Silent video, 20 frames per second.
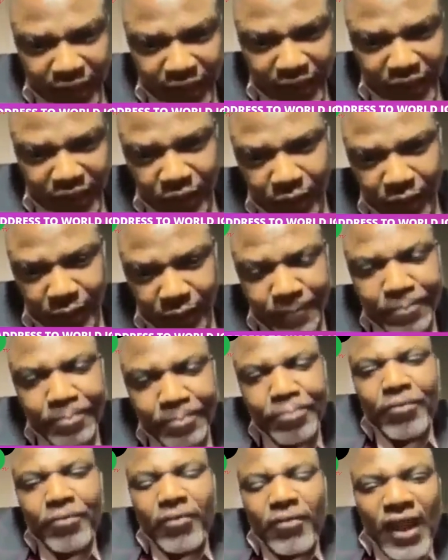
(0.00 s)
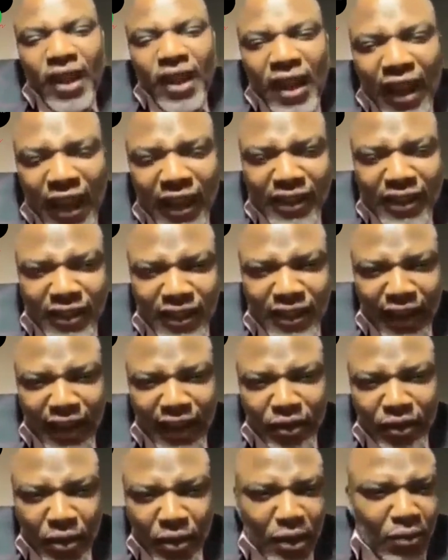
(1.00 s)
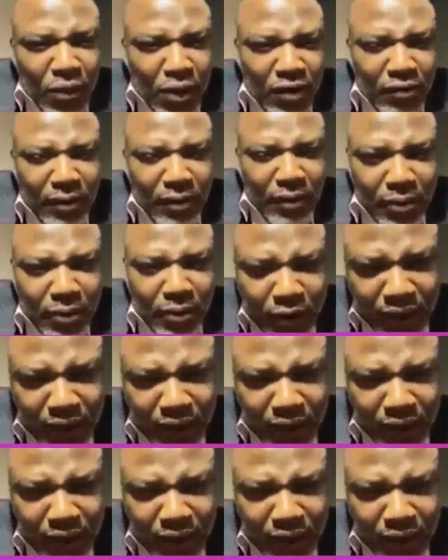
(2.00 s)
many years ago. I said during one of my